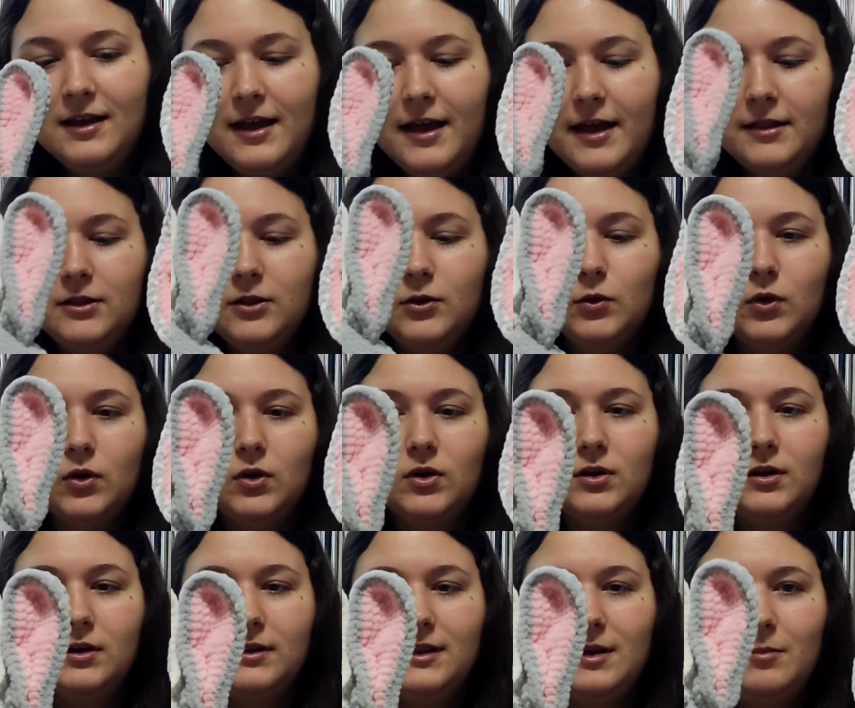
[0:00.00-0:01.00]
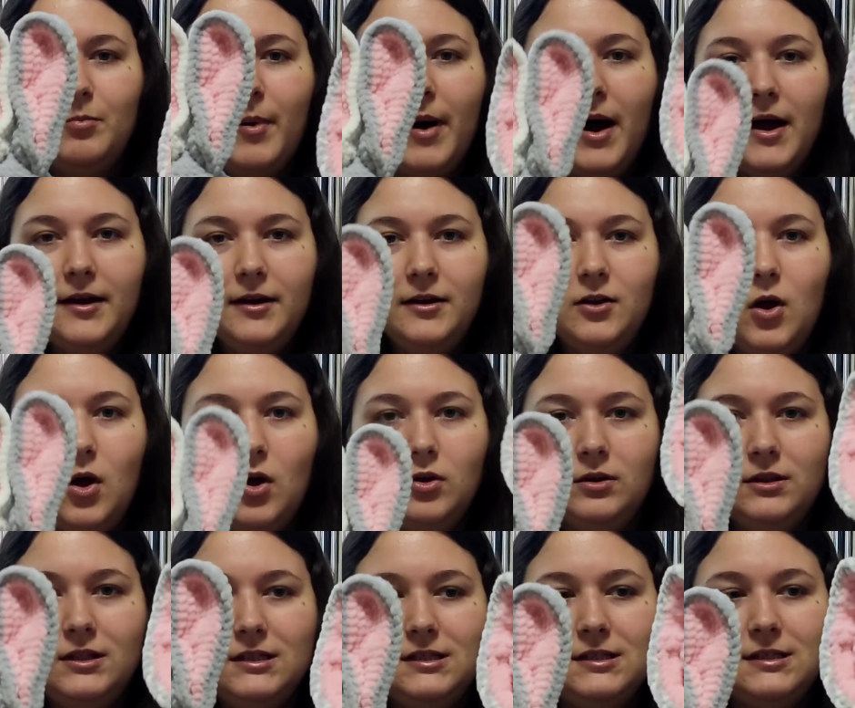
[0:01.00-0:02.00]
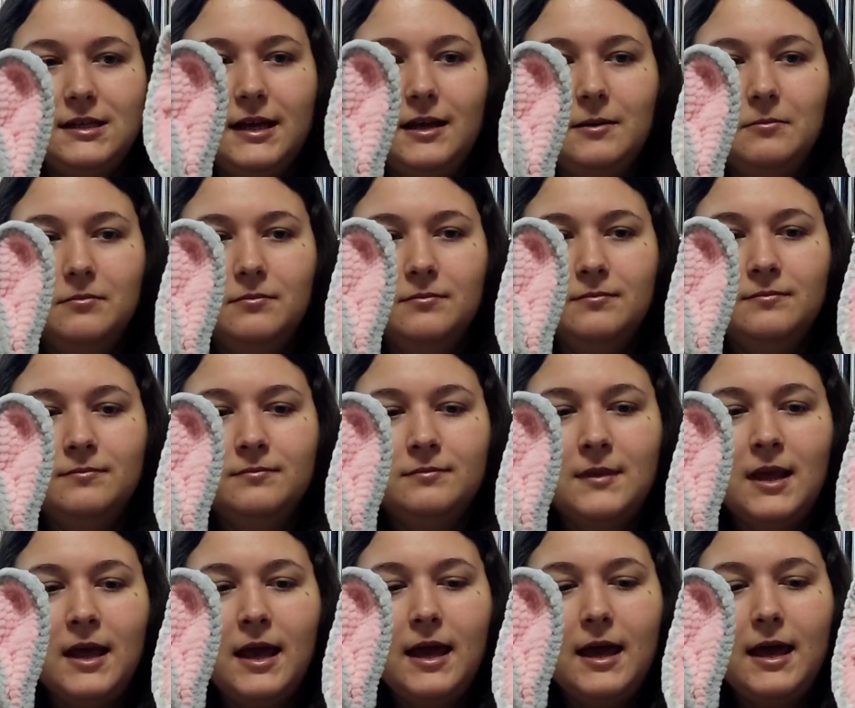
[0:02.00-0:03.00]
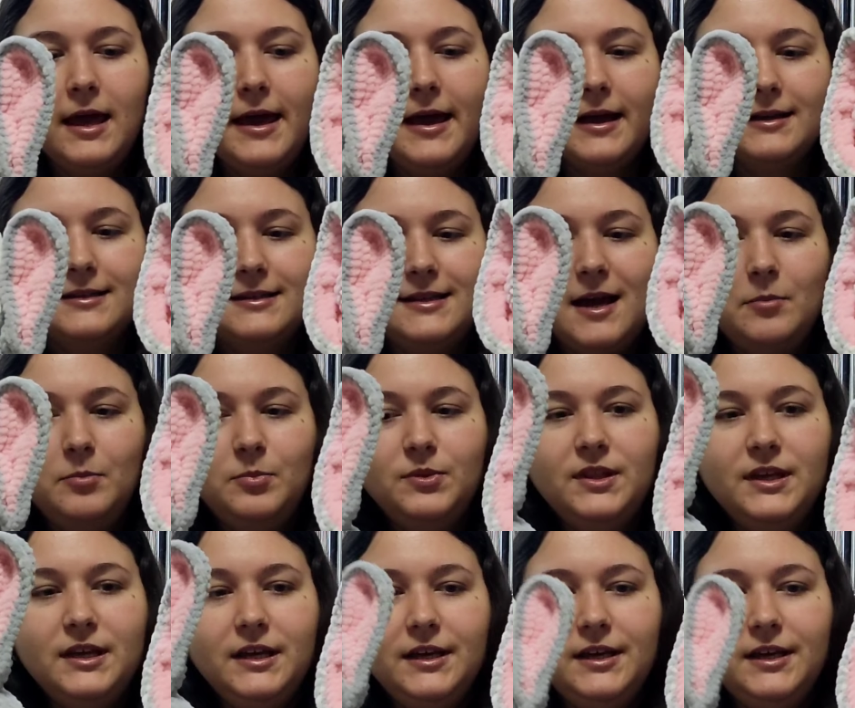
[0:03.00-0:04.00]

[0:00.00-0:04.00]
And look, the pattern all the same, except the